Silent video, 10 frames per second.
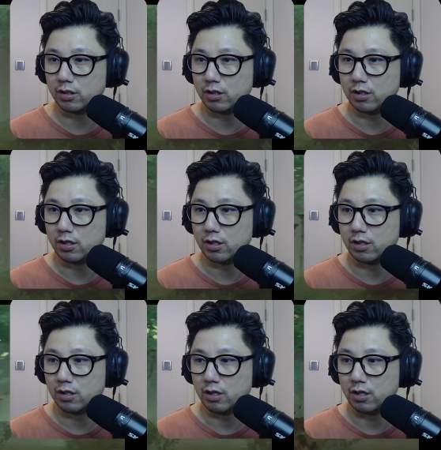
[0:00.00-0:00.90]

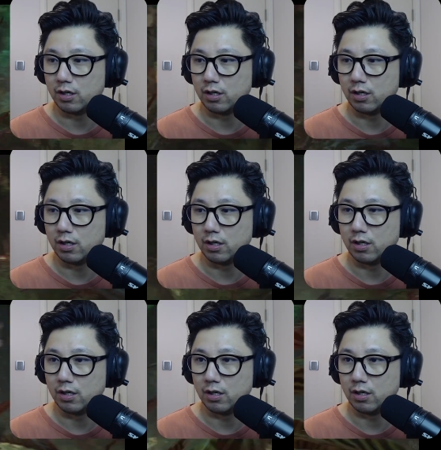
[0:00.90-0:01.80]

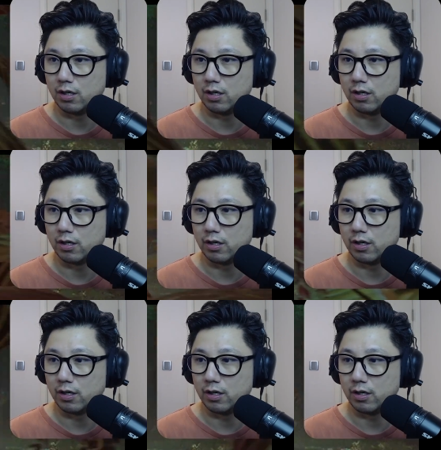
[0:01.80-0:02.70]

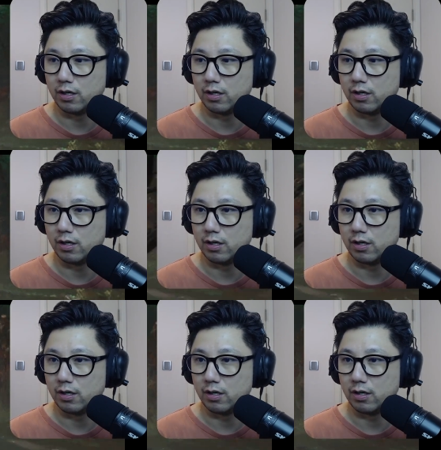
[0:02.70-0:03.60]

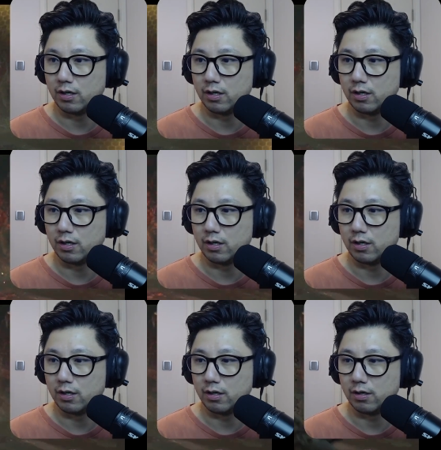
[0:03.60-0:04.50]

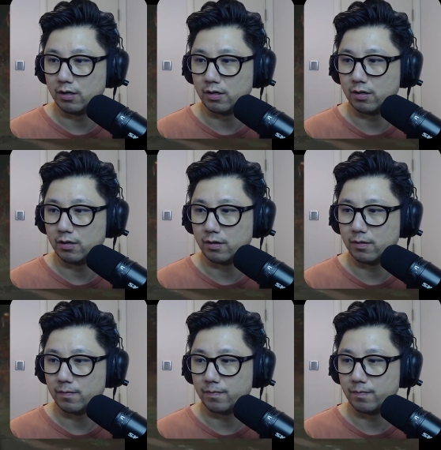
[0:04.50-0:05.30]
No one is speaking in this clip.